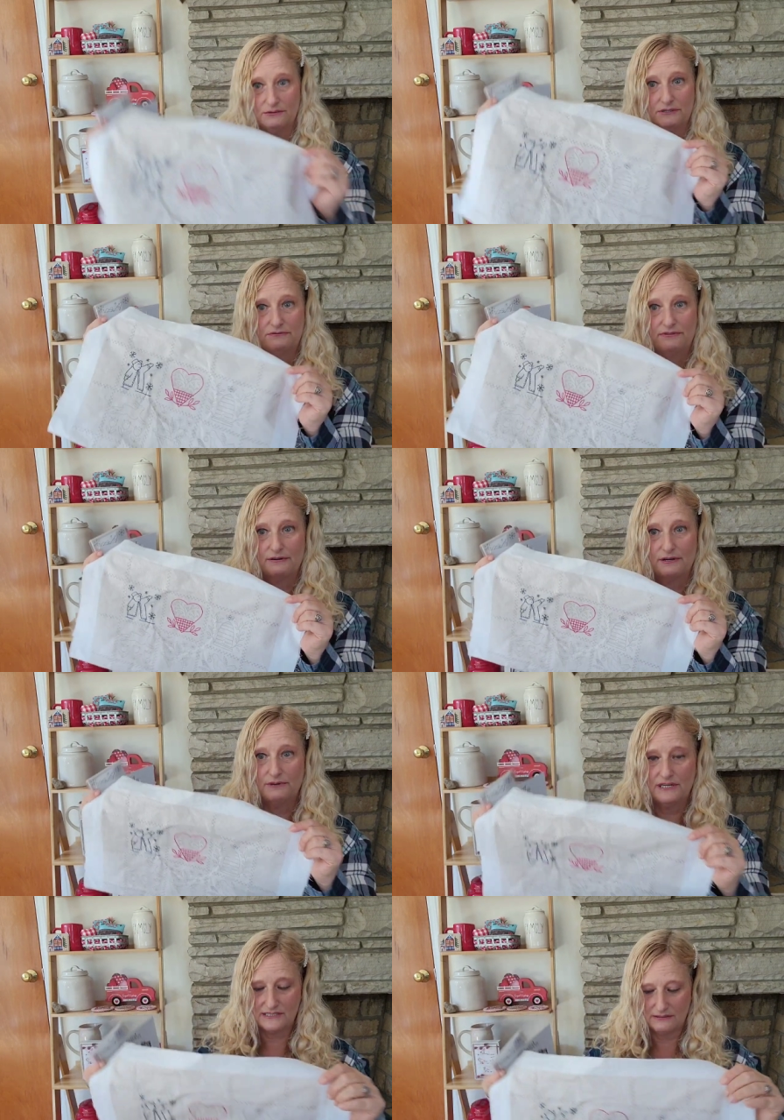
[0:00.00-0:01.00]
It was very
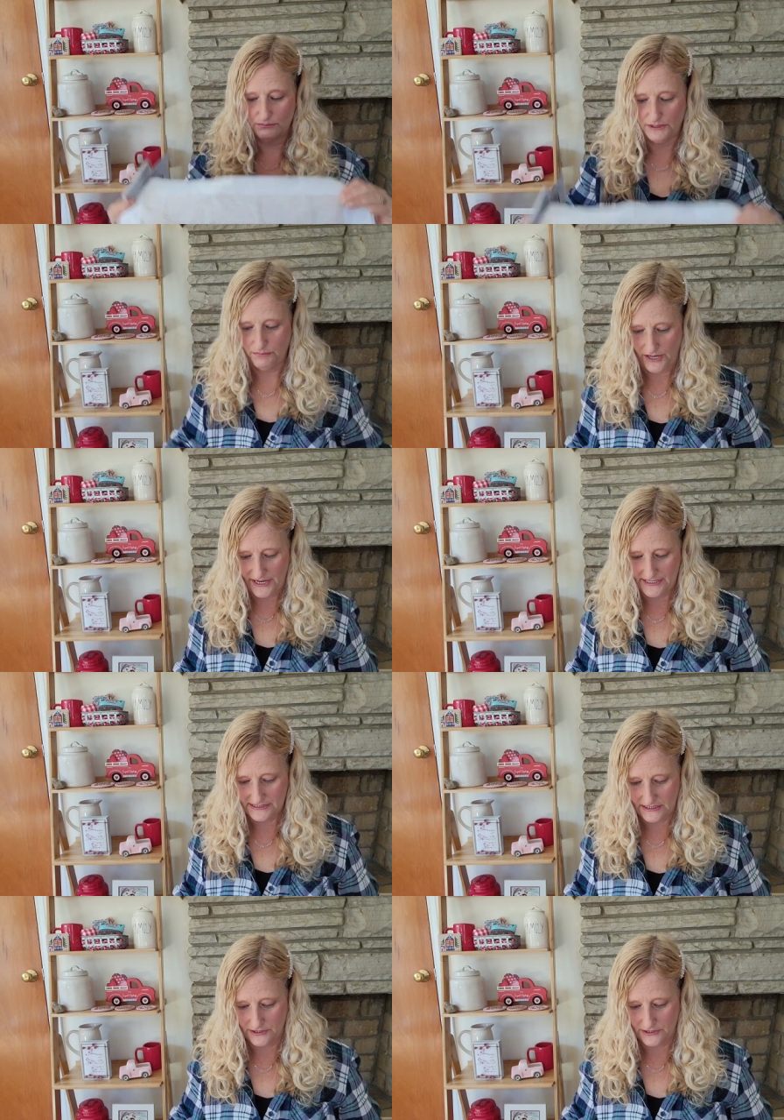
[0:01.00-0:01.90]
reasonably priced,